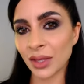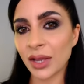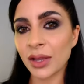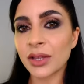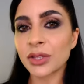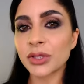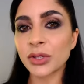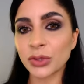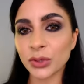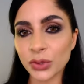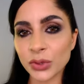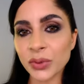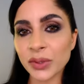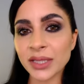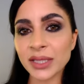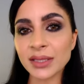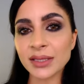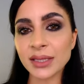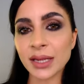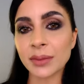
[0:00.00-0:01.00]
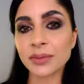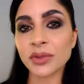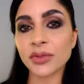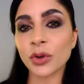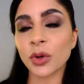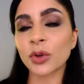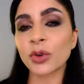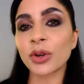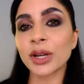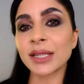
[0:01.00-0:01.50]
So those were the steps
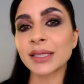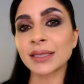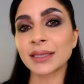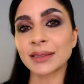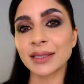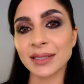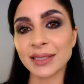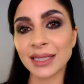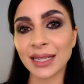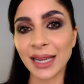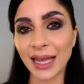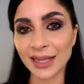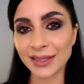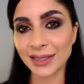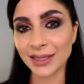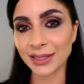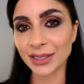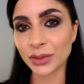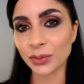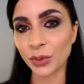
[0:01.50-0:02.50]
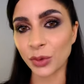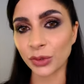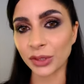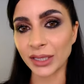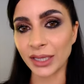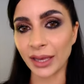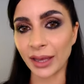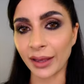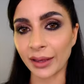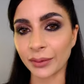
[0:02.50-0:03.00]
for creating this classic
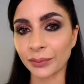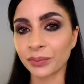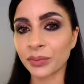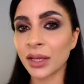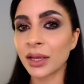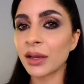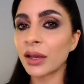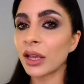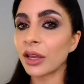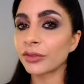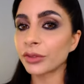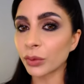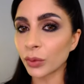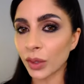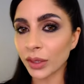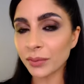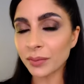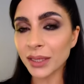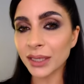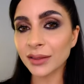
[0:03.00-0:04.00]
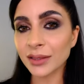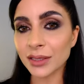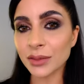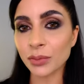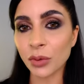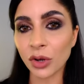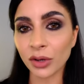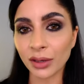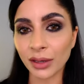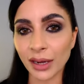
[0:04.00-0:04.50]
smoky eye. If you want to make this
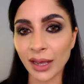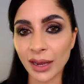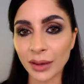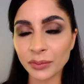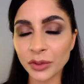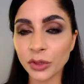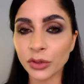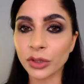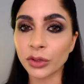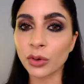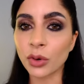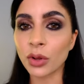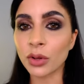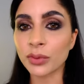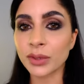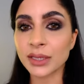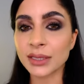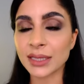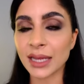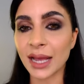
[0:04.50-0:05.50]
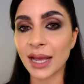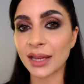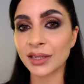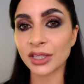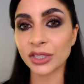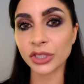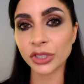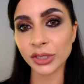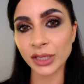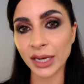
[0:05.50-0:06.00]
more glam, you can always add
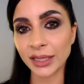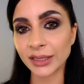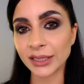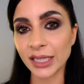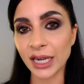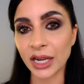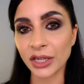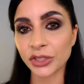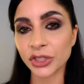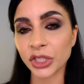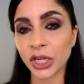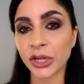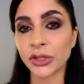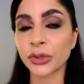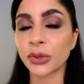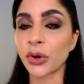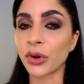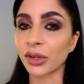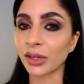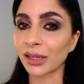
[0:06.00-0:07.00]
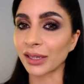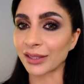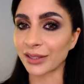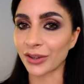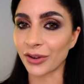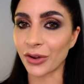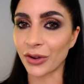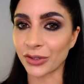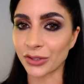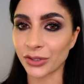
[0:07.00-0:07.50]
a shiny eyeshadow or glitter
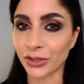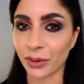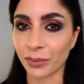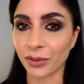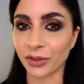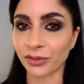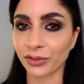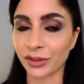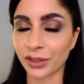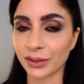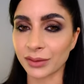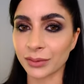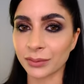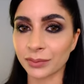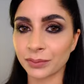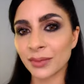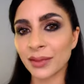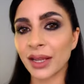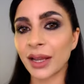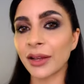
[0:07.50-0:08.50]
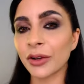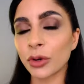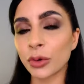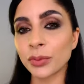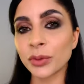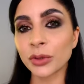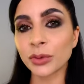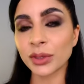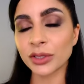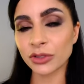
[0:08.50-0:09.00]
on top of it. I hope
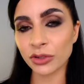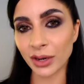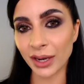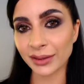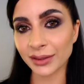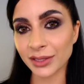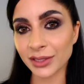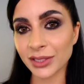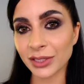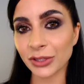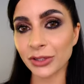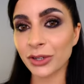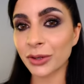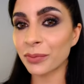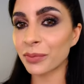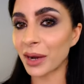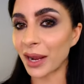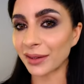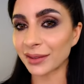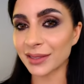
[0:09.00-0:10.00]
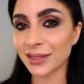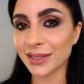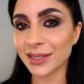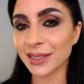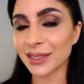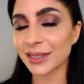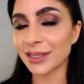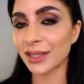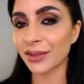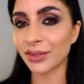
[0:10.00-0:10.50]
you will try this look, practice
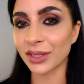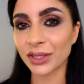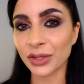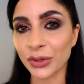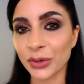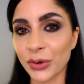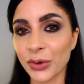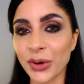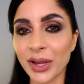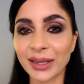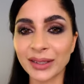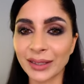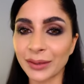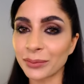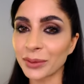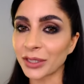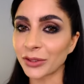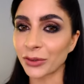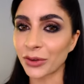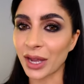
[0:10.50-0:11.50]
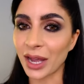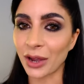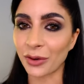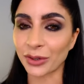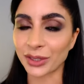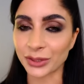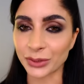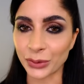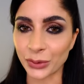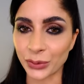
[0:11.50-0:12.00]
it, give it a go, and let me know how
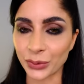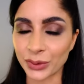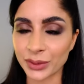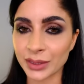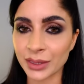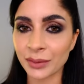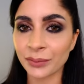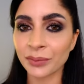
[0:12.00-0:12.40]
it goes.